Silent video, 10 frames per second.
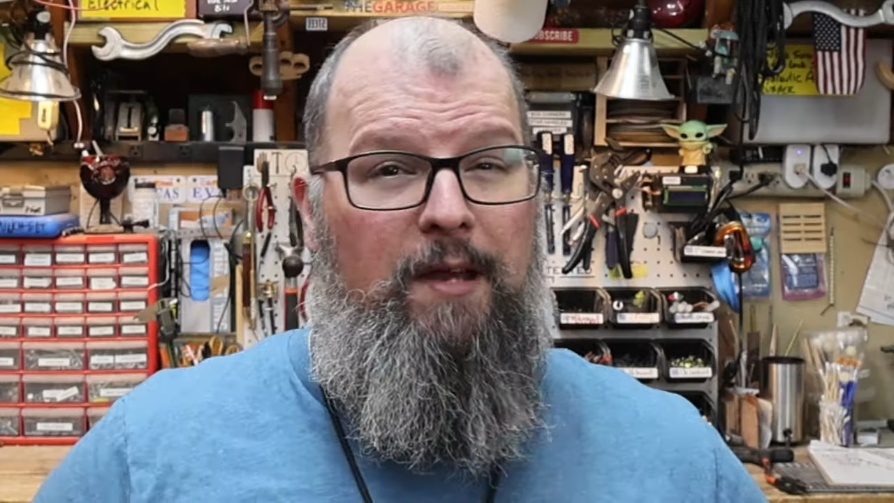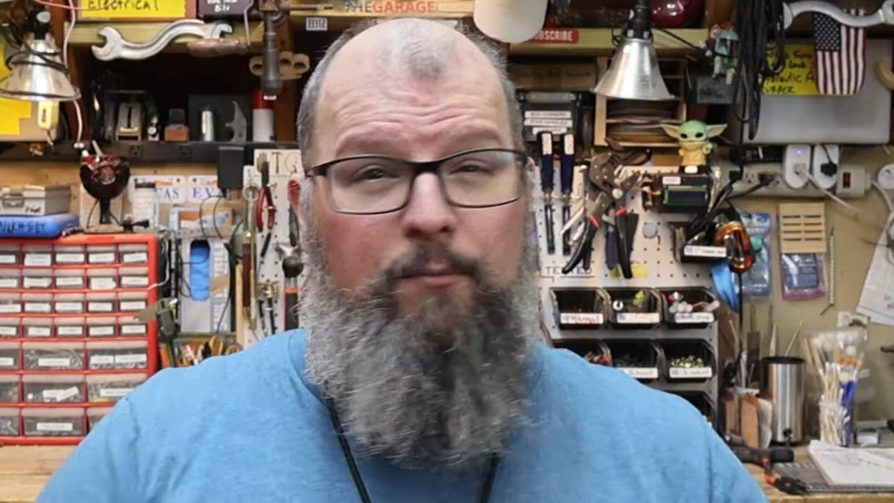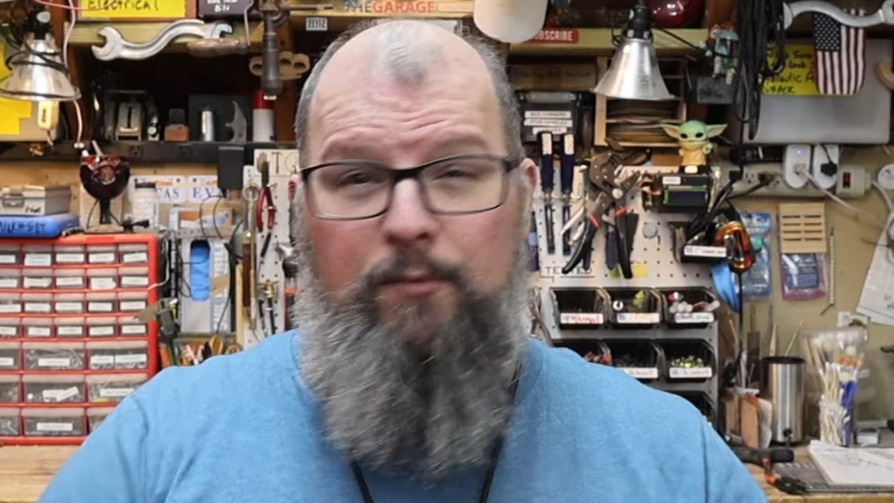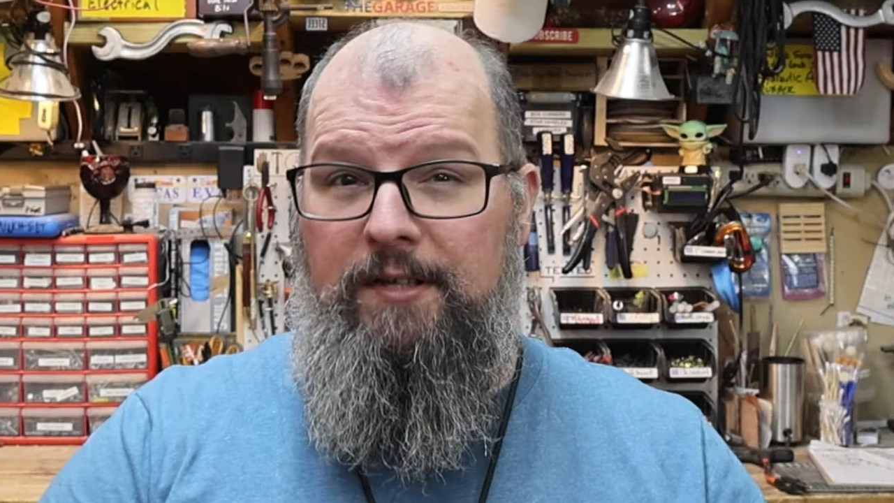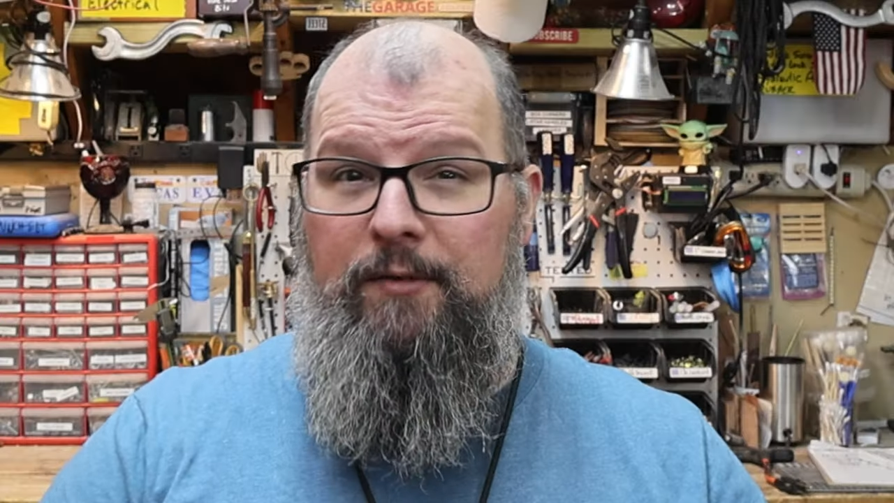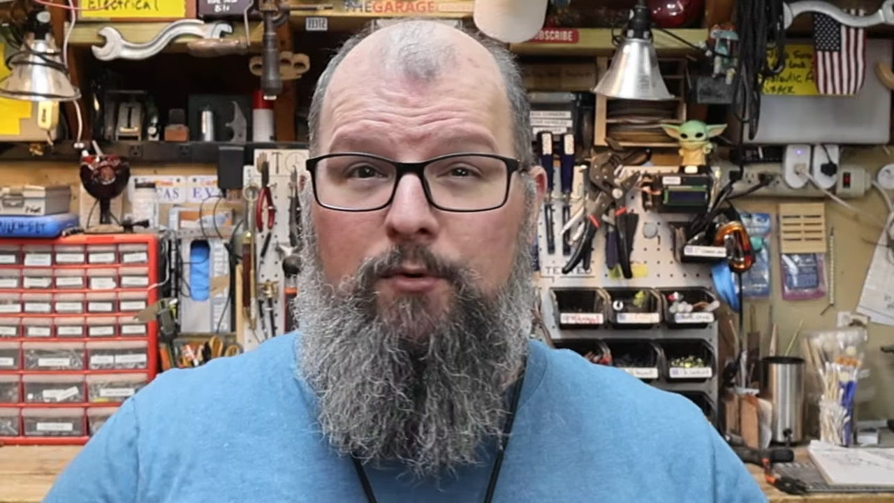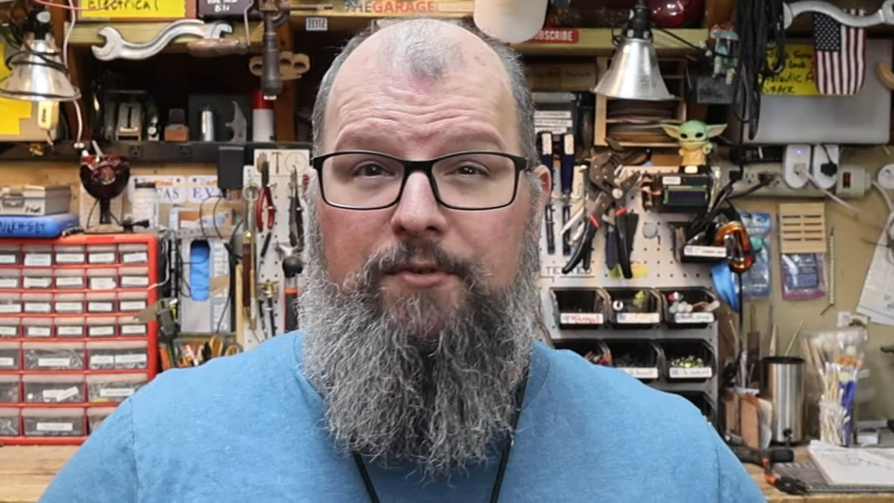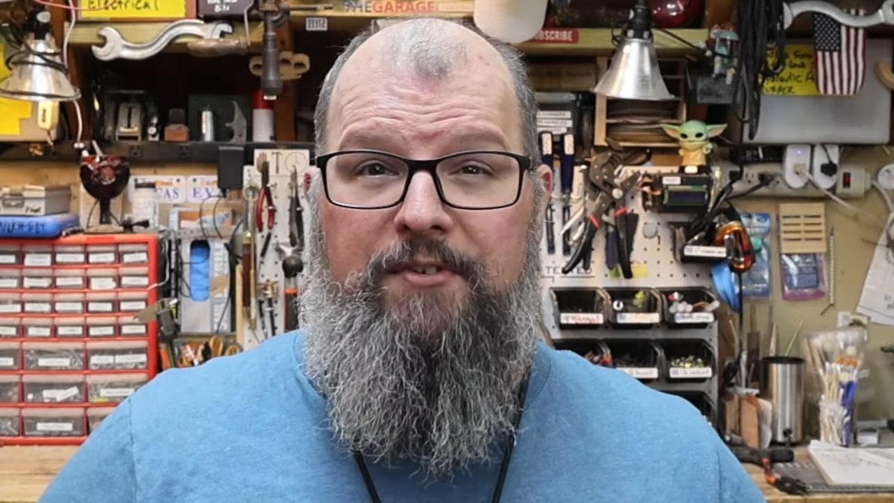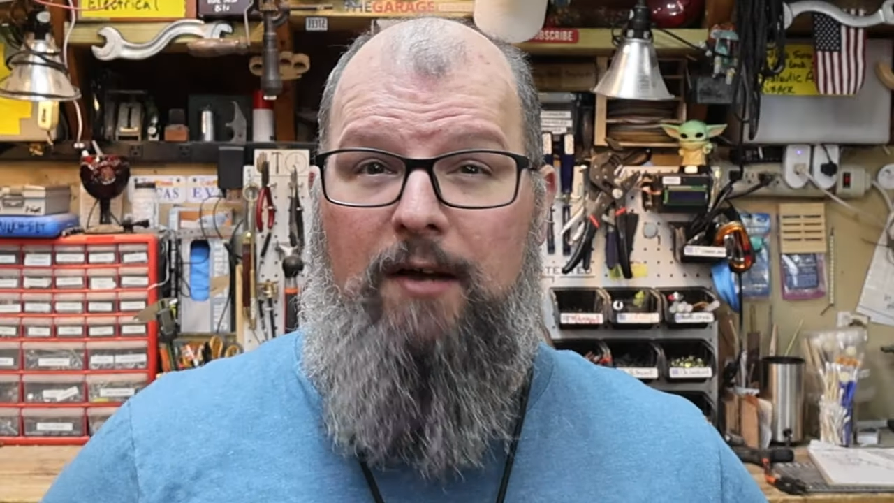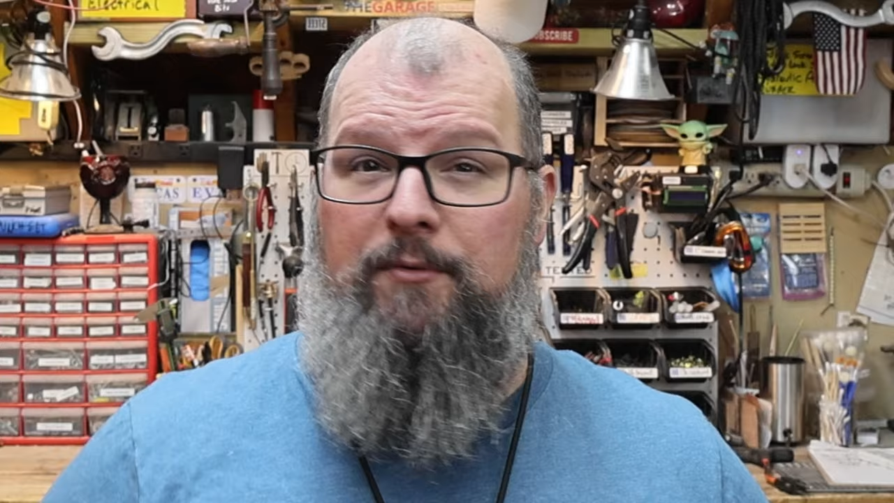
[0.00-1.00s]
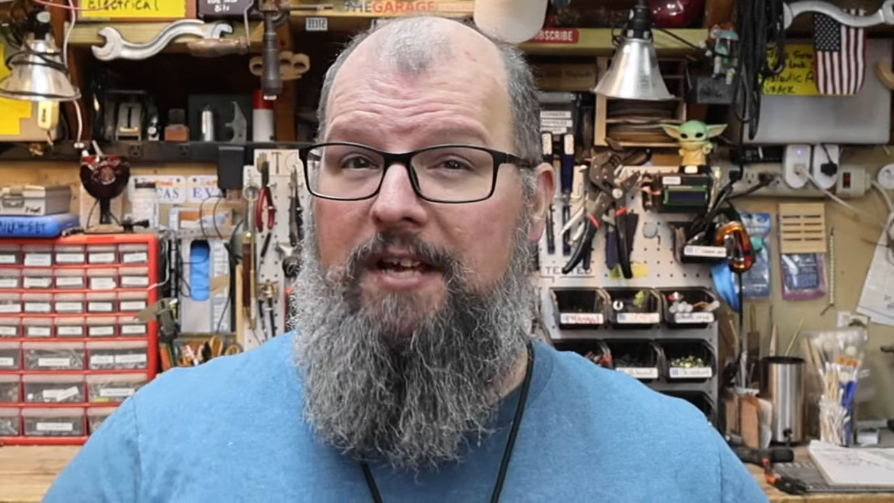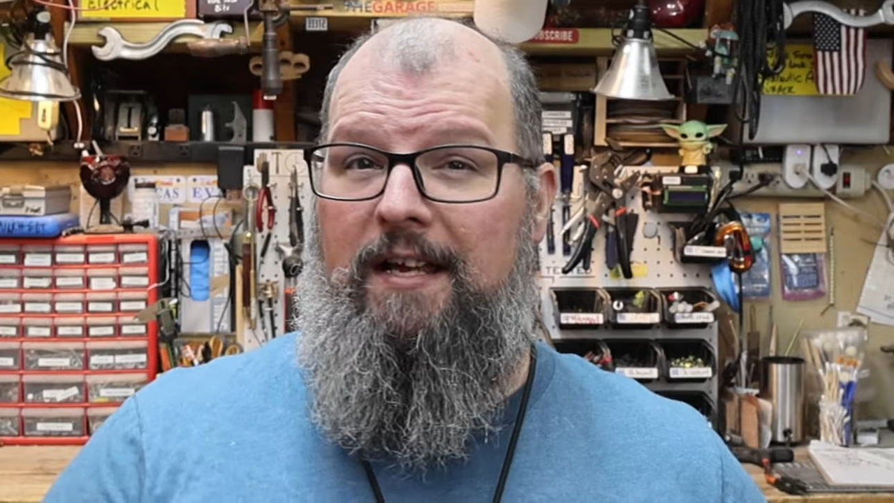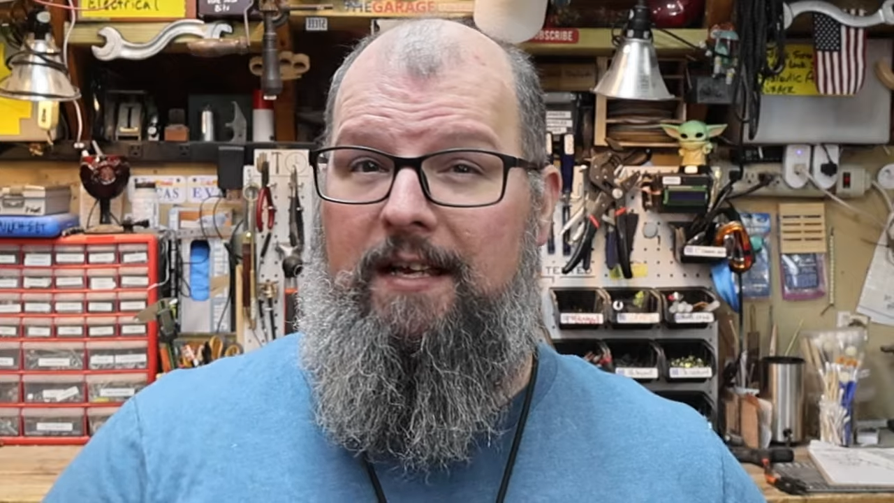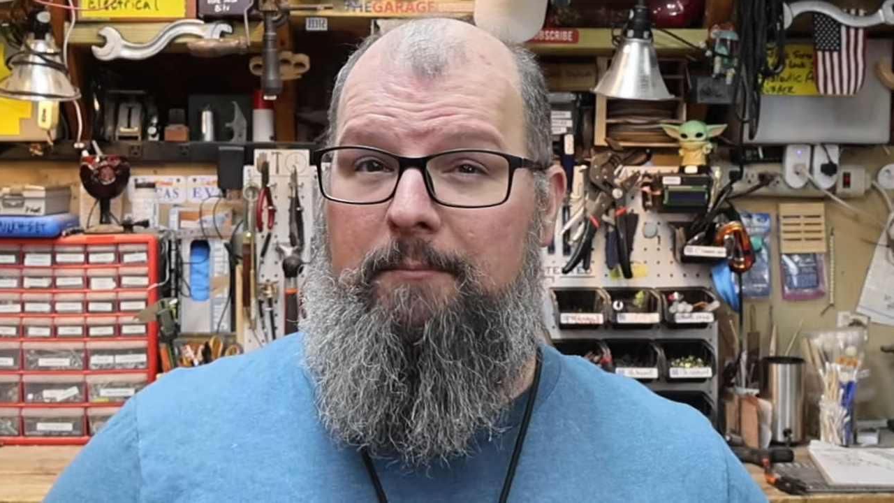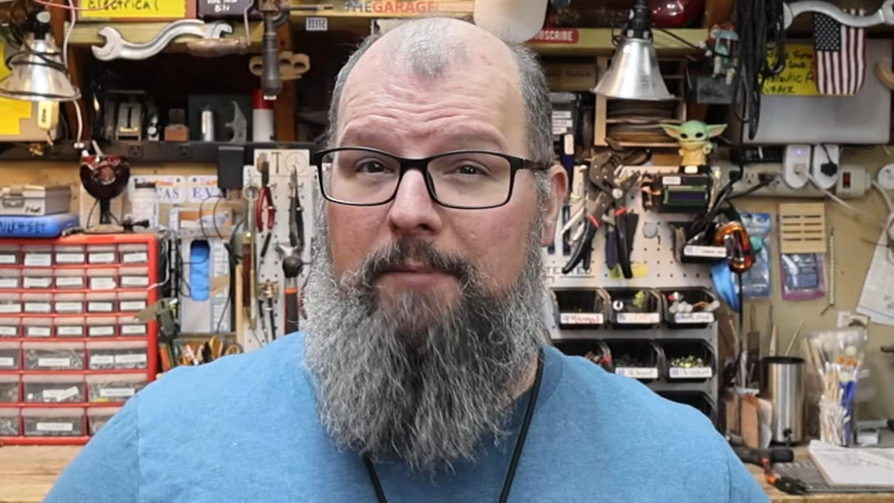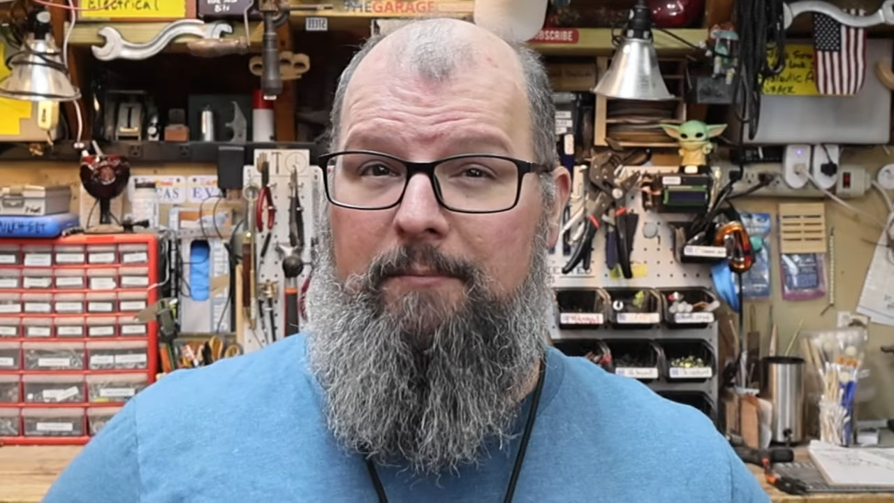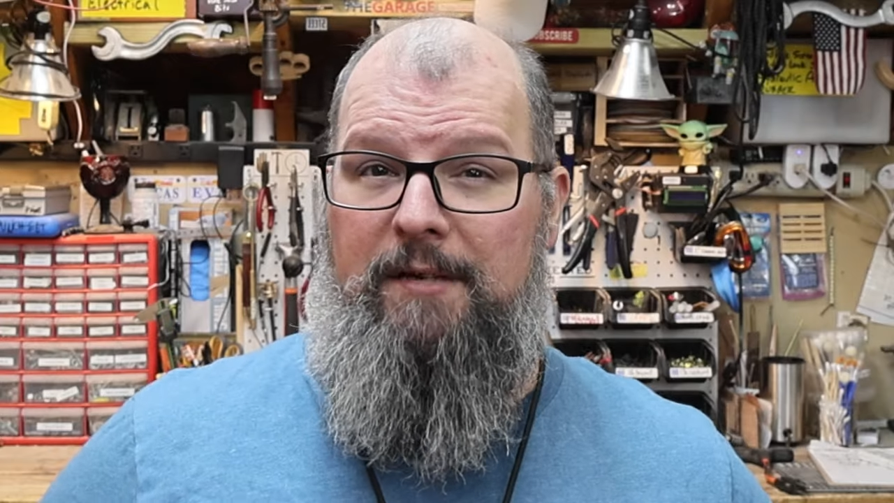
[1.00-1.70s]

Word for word: that really rules out taking big